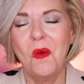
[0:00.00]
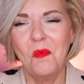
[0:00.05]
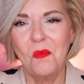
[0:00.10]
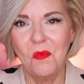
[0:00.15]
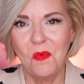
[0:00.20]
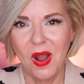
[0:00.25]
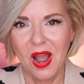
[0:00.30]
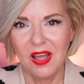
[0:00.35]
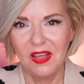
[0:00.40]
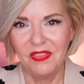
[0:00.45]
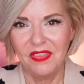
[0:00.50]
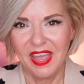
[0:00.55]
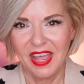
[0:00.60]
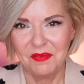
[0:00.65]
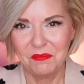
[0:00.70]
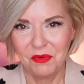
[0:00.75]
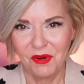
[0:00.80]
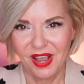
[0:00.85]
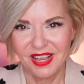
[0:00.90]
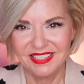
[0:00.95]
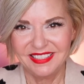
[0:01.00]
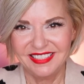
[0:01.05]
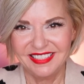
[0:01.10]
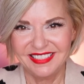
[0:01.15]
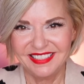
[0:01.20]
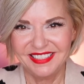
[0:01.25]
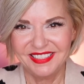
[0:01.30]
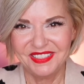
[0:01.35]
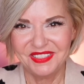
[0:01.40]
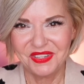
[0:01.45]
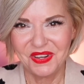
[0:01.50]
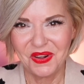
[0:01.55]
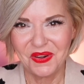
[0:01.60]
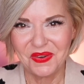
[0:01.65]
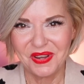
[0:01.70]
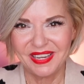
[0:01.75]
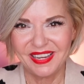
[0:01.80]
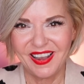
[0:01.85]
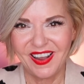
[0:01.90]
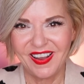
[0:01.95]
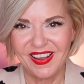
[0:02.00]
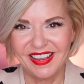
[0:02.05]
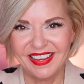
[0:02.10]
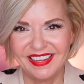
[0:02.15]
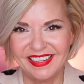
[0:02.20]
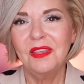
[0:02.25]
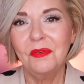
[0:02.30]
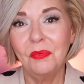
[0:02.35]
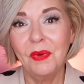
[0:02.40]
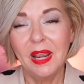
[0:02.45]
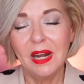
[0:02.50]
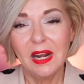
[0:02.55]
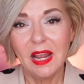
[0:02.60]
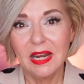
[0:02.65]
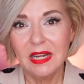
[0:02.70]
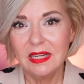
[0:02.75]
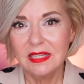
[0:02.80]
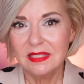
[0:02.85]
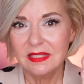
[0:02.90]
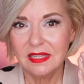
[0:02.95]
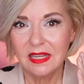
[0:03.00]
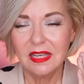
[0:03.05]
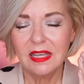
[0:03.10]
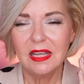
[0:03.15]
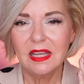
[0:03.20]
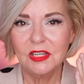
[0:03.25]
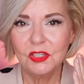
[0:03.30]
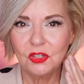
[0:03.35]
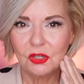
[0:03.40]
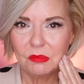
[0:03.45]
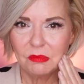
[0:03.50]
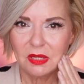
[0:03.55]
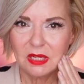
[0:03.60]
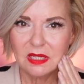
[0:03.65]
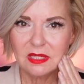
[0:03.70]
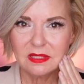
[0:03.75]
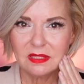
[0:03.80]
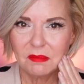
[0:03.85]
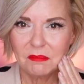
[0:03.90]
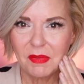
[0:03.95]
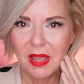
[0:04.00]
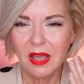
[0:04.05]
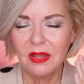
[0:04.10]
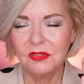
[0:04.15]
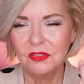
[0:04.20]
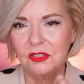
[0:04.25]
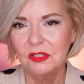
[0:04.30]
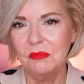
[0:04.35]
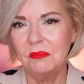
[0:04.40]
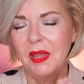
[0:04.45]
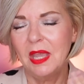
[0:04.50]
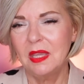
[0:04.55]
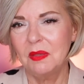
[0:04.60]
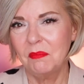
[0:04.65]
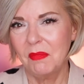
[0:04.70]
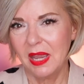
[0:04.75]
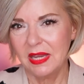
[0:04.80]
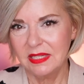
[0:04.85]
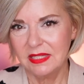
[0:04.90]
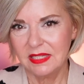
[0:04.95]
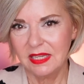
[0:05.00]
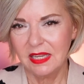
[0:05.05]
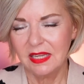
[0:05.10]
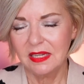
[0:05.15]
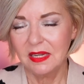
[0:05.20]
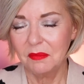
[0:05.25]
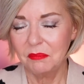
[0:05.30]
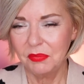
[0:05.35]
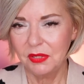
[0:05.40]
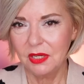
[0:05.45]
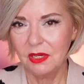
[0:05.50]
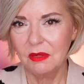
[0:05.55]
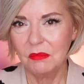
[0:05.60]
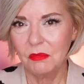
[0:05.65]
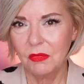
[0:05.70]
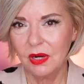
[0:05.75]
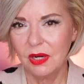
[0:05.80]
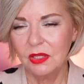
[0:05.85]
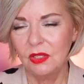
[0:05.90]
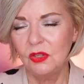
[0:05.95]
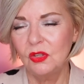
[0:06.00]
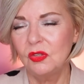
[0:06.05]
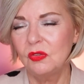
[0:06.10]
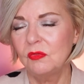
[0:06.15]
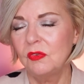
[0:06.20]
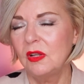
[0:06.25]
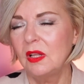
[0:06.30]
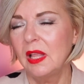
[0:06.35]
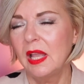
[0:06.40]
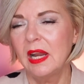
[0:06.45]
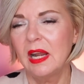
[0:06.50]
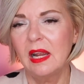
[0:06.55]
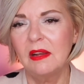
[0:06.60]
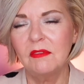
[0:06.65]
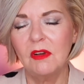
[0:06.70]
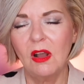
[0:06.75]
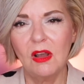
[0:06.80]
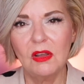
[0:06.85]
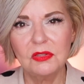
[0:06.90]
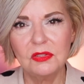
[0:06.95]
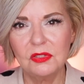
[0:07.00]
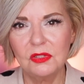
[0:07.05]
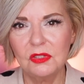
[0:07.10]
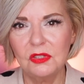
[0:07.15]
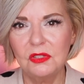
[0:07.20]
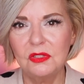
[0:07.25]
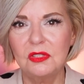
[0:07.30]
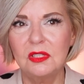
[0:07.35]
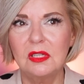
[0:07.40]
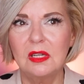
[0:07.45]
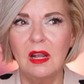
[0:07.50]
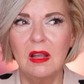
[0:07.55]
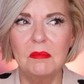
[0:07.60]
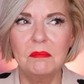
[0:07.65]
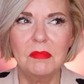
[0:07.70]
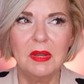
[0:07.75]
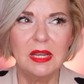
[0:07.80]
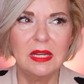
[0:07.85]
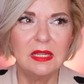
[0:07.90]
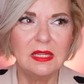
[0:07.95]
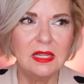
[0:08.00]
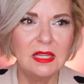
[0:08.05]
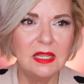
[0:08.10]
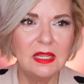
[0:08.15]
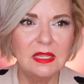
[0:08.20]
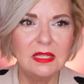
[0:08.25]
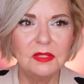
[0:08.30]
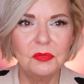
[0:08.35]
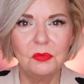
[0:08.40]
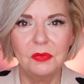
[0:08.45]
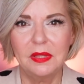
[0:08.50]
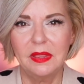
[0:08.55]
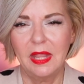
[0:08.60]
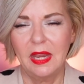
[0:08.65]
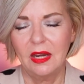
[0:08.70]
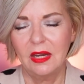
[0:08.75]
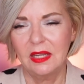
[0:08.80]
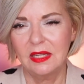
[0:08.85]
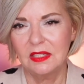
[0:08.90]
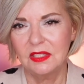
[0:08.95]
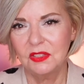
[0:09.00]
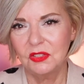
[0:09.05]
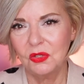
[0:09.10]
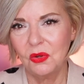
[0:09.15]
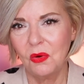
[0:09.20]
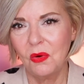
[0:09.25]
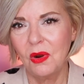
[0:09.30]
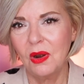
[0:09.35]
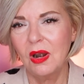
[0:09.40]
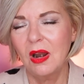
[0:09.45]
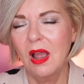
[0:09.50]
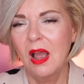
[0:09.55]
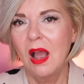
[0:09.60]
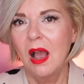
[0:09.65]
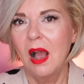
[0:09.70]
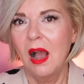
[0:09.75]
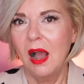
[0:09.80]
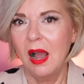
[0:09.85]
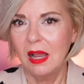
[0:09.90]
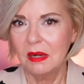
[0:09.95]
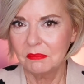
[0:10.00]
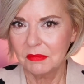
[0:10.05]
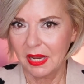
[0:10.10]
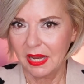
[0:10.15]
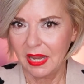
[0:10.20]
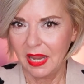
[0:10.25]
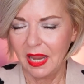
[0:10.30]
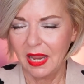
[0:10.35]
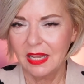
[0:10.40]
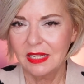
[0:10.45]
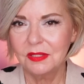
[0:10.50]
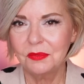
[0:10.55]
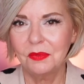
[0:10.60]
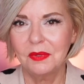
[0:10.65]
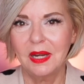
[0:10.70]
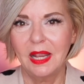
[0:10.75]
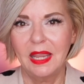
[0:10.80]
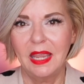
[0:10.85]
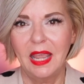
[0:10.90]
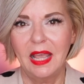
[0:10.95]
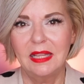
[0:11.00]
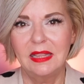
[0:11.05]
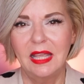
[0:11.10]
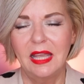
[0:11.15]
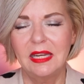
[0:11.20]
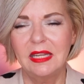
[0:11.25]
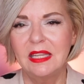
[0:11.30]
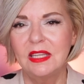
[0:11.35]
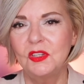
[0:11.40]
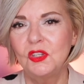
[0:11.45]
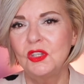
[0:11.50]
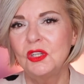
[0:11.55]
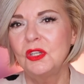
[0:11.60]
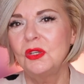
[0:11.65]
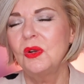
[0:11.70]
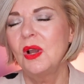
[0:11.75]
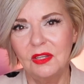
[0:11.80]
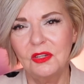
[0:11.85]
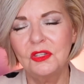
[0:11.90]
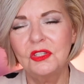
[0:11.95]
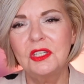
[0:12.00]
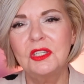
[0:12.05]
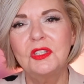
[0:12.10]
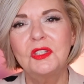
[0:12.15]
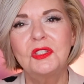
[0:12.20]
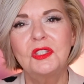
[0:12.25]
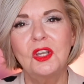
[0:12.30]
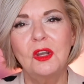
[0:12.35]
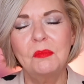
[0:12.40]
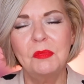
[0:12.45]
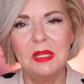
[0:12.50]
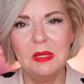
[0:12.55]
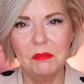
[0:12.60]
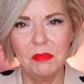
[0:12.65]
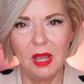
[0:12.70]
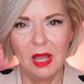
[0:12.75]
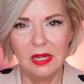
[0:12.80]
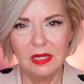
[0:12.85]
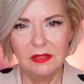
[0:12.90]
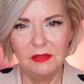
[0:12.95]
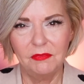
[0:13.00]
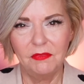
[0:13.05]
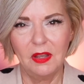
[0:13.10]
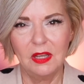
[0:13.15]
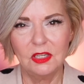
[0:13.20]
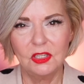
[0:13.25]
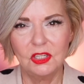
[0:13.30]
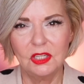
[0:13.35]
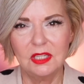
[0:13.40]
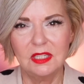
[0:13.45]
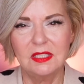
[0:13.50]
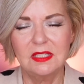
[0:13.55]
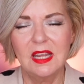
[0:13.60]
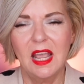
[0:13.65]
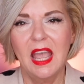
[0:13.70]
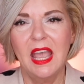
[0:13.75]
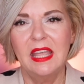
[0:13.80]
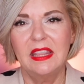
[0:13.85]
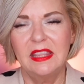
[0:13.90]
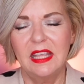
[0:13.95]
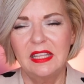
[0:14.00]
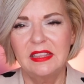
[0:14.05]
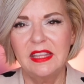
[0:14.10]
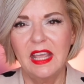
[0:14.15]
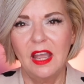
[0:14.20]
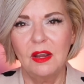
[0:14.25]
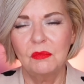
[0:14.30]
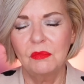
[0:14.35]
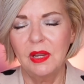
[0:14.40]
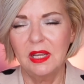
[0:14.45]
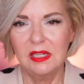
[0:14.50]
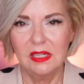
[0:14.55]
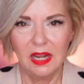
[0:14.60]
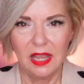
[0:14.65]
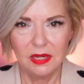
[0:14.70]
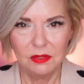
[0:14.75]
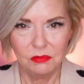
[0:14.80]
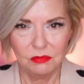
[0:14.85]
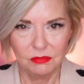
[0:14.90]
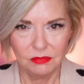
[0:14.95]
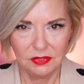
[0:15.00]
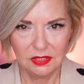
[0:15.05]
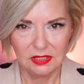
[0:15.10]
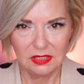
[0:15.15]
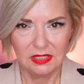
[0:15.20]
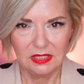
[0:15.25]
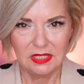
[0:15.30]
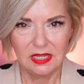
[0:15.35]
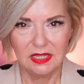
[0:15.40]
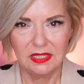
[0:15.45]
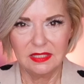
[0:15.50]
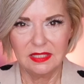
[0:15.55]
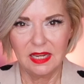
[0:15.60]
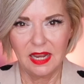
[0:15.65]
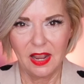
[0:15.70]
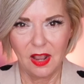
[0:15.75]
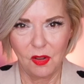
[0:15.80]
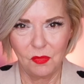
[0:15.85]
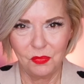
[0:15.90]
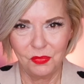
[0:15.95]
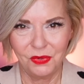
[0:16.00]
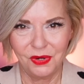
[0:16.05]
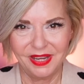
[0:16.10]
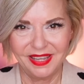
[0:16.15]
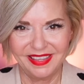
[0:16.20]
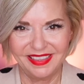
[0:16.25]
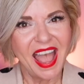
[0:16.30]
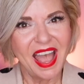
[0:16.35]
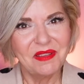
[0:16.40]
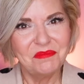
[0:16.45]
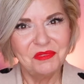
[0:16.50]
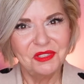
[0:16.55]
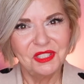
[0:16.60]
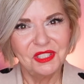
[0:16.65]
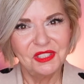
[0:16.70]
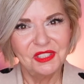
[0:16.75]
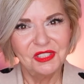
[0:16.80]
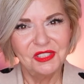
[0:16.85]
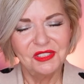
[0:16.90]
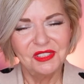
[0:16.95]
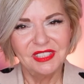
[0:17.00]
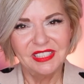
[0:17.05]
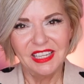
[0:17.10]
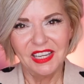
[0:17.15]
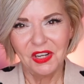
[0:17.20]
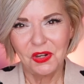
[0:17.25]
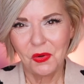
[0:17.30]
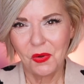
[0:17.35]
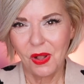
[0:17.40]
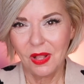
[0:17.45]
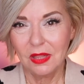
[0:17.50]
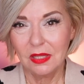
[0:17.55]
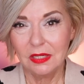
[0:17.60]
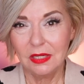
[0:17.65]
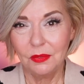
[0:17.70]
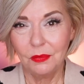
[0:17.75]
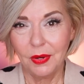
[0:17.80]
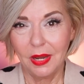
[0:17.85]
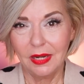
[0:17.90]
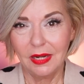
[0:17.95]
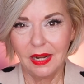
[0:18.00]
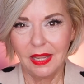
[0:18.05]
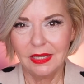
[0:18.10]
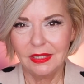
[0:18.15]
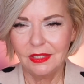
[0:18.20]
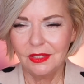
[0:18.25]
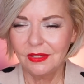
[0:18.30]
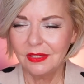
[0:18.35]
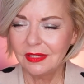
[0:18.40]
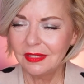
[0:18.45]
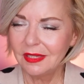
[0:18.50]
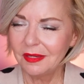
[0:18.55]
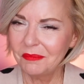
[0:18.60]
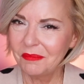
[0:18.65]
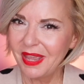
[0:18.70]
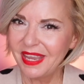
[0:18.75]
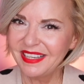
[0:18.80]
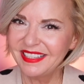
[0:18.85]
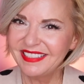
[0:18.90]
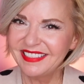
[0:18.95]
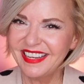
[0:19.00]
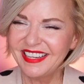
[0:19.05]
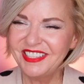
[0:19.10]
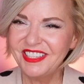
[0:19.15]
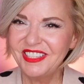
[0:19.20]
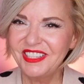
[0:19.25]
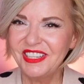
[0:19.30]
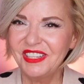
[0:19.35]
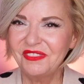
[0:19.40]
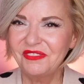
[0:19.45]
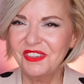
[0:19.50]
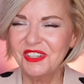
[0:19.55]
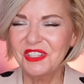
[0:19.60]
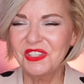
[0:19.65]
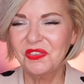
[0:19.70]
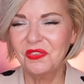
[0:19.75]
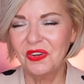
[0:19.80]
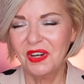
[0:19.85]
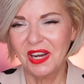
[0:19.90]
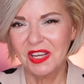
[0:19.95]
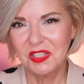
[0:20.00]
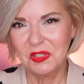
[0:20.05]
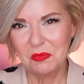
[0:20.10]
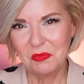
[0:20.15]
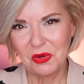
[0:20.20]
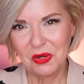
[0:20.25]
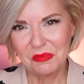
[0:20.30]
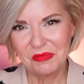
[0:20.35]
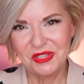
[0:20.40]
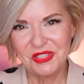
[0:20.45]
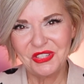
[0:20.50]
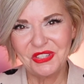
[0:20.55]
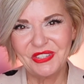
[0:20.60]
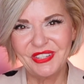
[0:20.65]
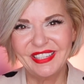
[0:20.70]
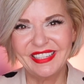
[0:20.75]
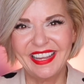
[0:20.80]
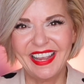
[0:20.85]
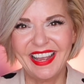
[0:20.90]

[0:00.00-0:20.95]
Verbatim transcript: while that process is going on. The red light has done a tremendous amount to make my skin appear more youthful and I've also used it on my knees when they get sore, on my hands when I had that issue. There's just so many body functions that that red light really does help with. Absolutely, a quality red light unit can make such a difference for us more mature